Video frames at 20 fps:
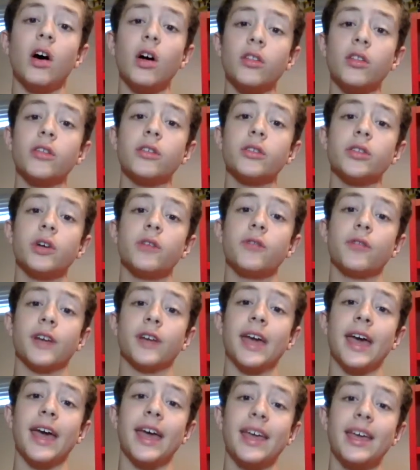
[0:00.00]
Also, don't
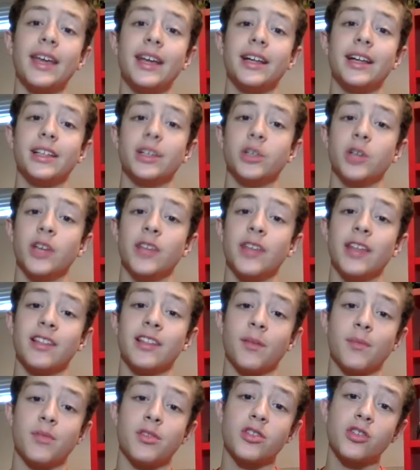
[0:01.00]
forget to hit
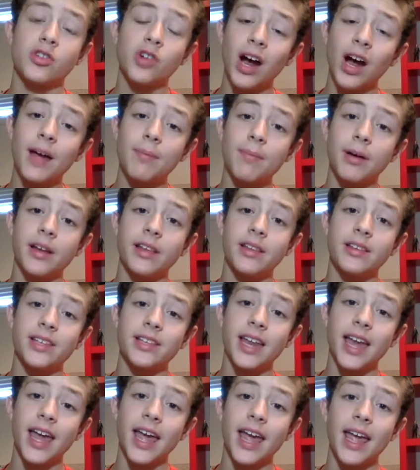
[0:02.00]
that subscribe button
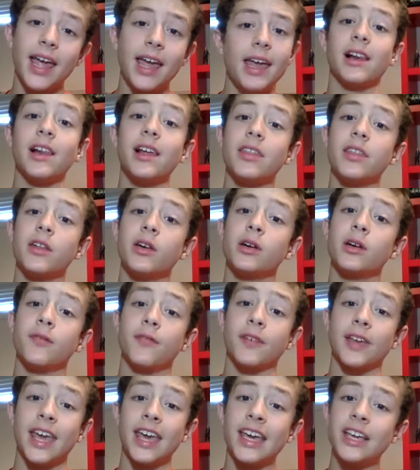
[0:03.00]
today. Click the
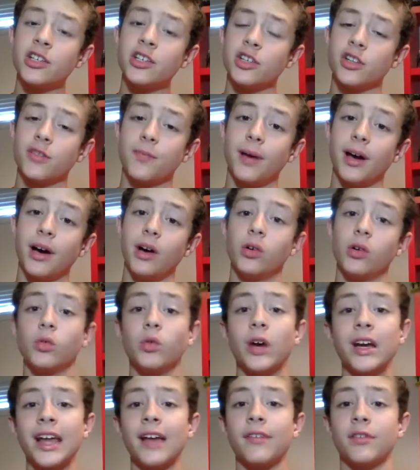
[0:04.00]
notifications bell
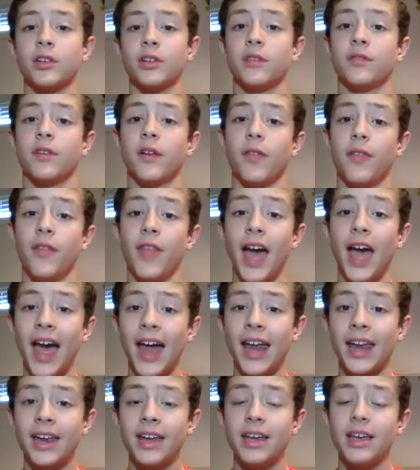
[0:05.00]
right after you've done
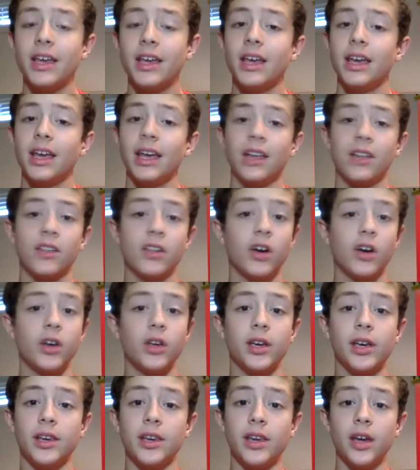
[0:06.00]
that so
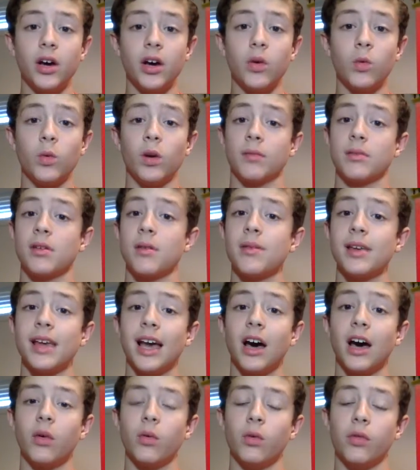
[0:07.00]
you can know when I'm
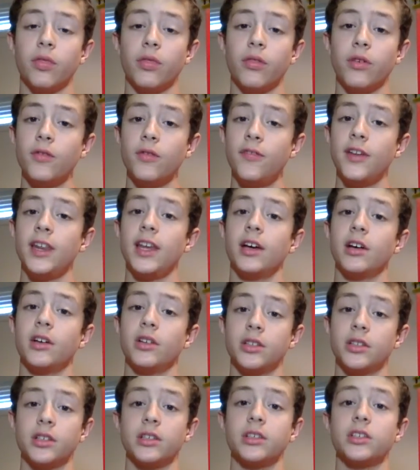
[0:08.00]
coming out with new
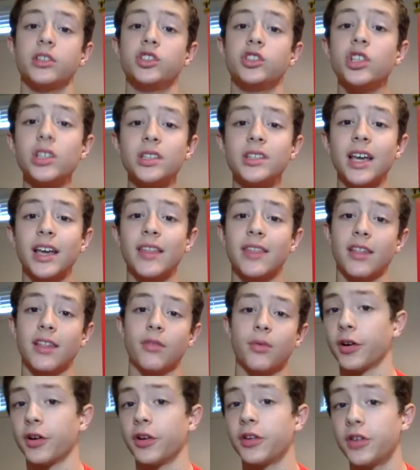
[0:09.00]
videos just like
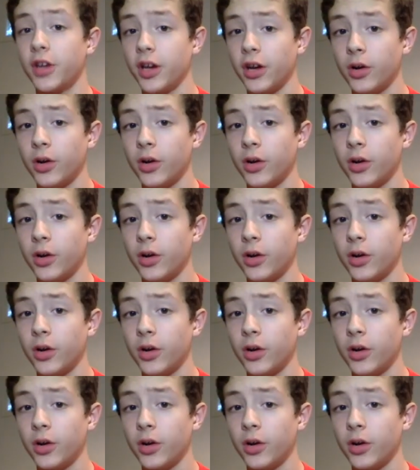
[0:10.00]
this one.